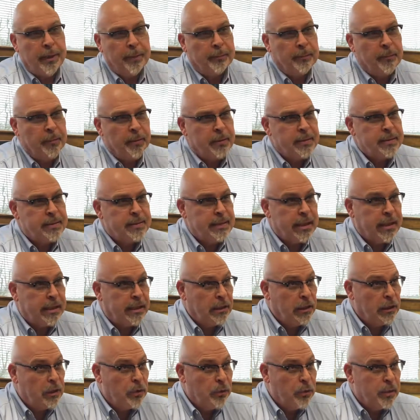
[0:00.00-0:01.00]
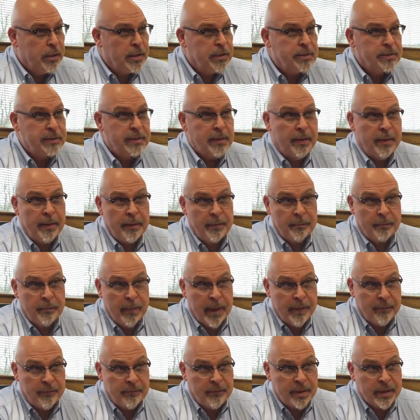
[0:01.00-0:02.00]
St. Louis,
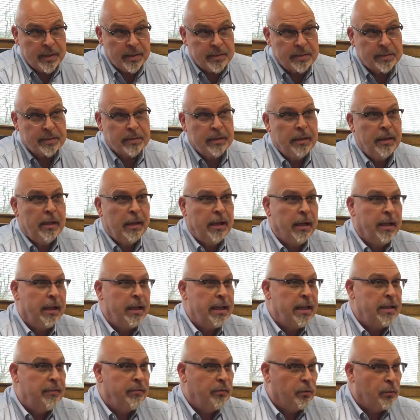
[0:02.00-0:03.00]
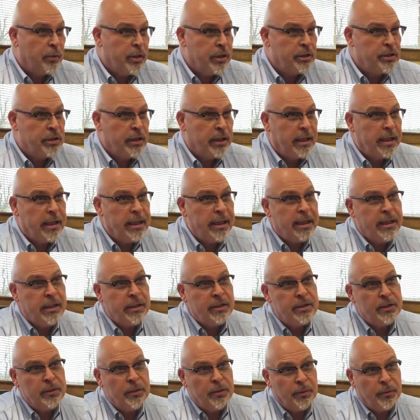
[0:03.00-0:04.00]
Memphis, even reaching
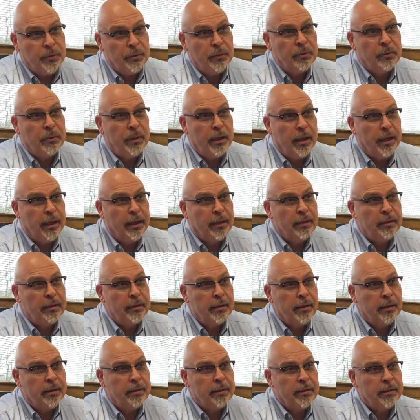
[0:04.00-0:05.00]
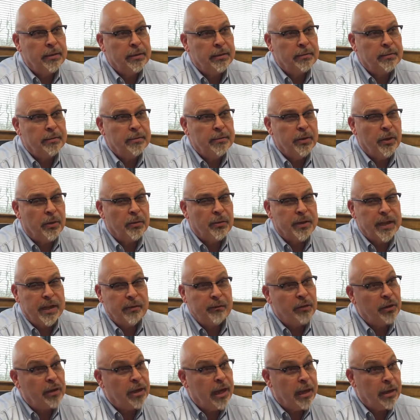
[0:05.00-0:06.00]
into
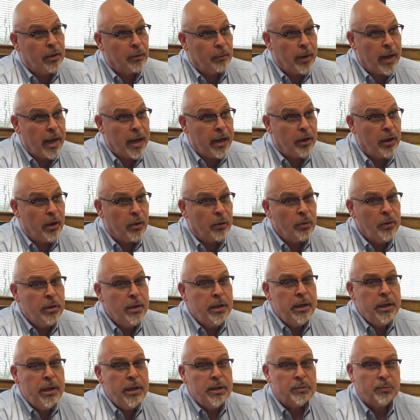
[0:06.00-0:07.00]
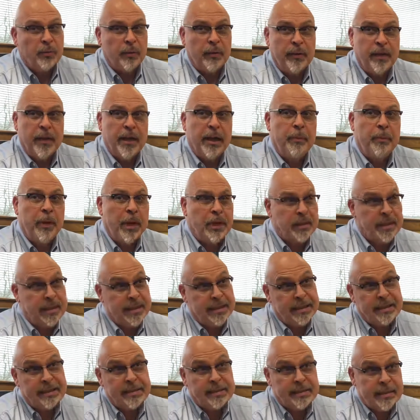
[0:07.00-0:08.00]
Denver, Colorado. So when we think about the
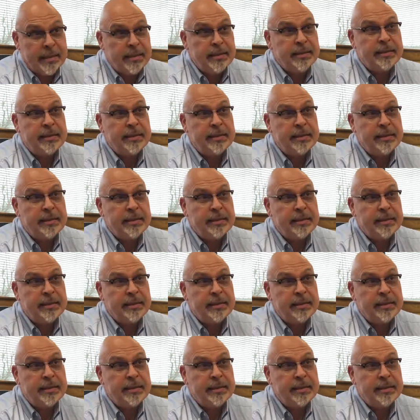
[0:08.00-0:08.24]
existing